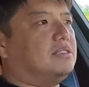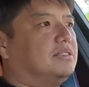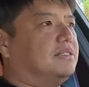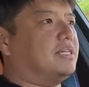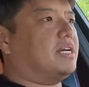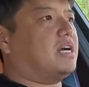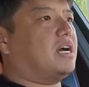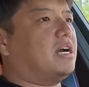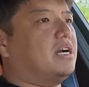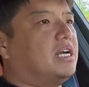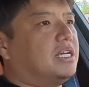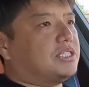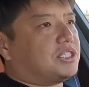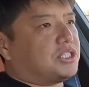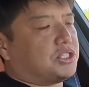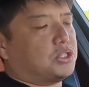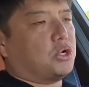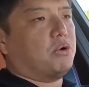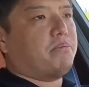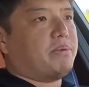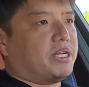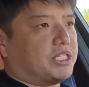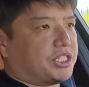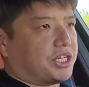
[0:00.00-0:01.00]
The car has
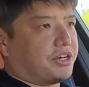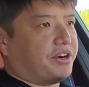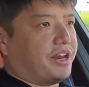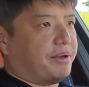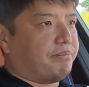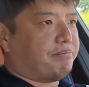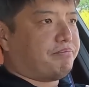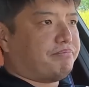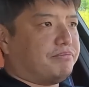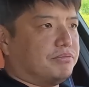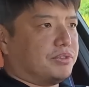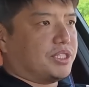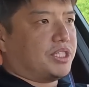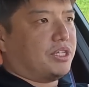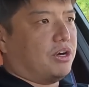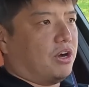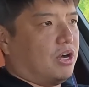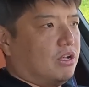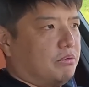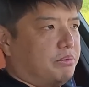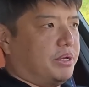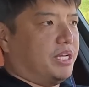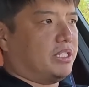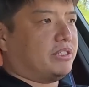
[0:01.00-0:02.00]
so much grip with the
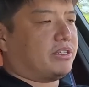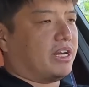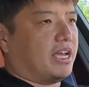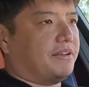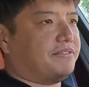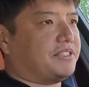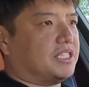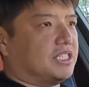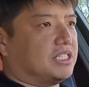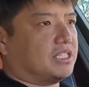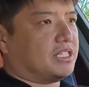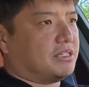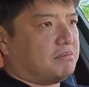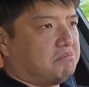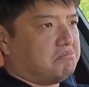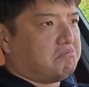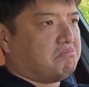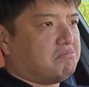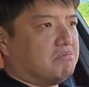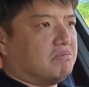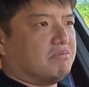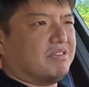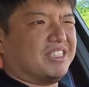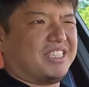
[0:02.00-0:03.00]
all-wheel drive
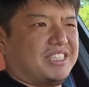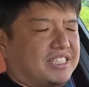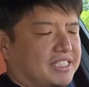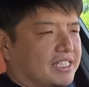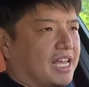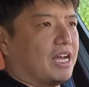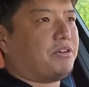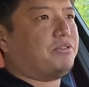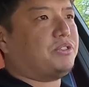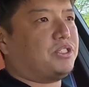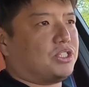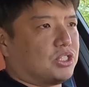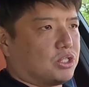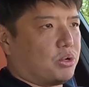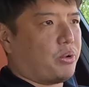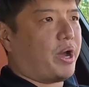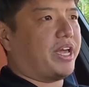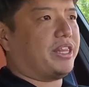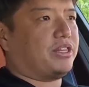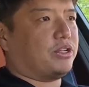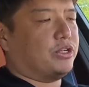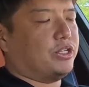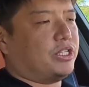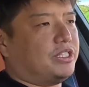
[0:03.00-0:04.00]
system. It sounds
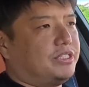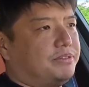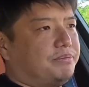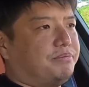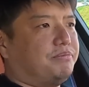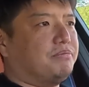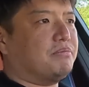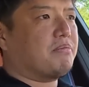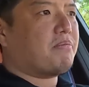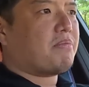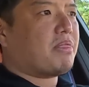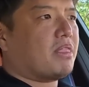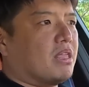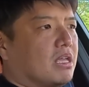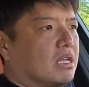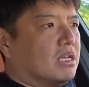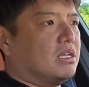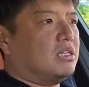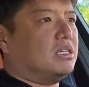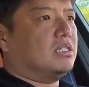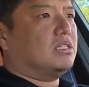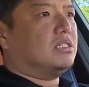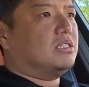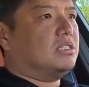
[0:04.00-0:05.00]
quite good.
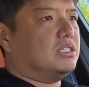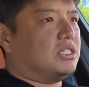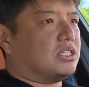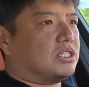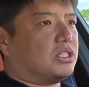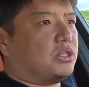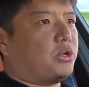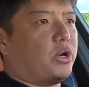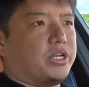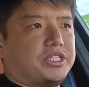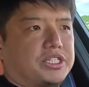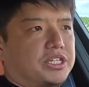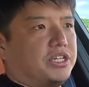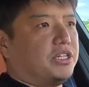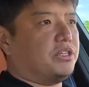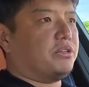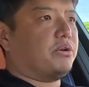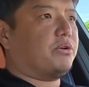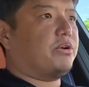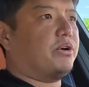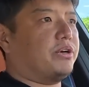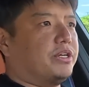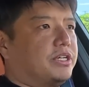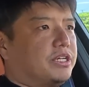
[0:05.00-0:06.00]
You just toss it in
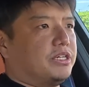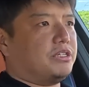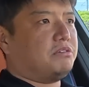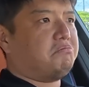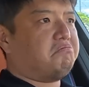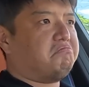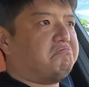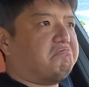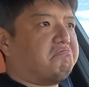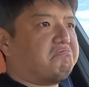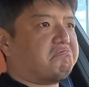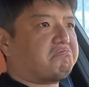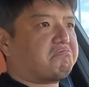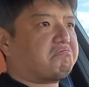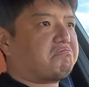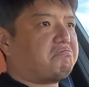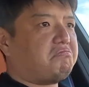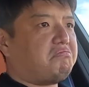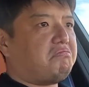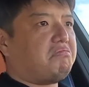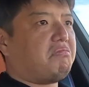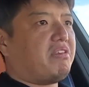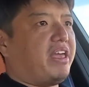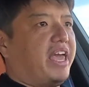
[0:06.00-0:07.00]
the corner.
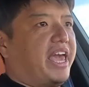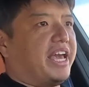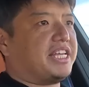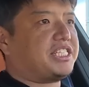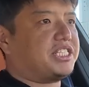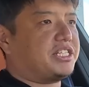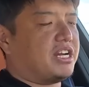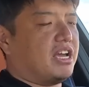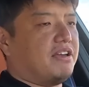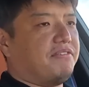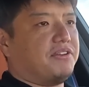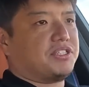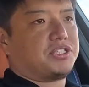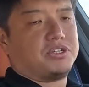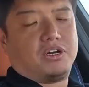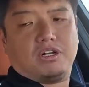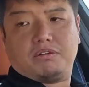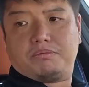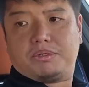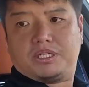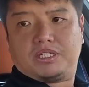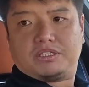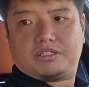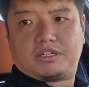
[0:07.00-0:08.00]
xDrive is
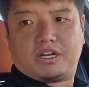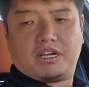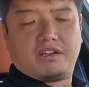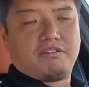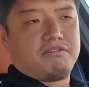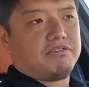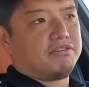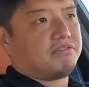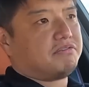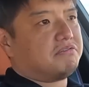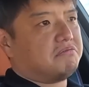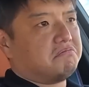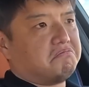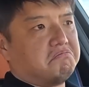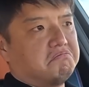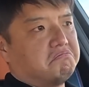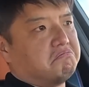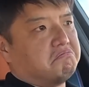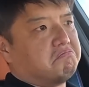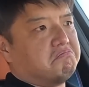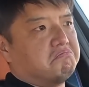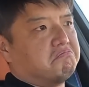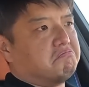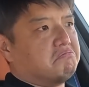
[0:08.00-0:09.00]
all-wheel drive.
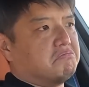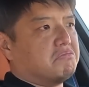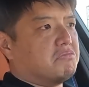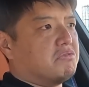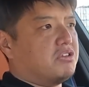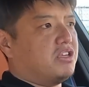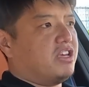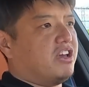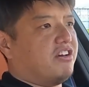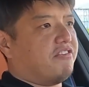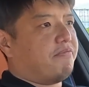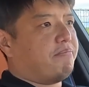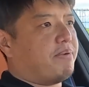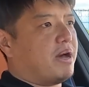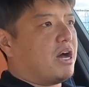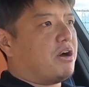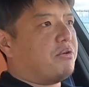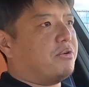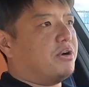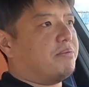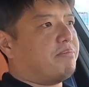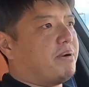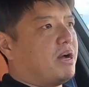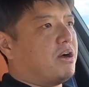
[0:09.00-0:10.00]
You have
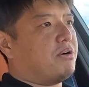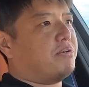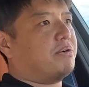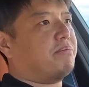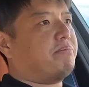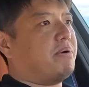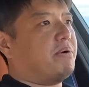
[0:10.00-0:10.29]
power, power,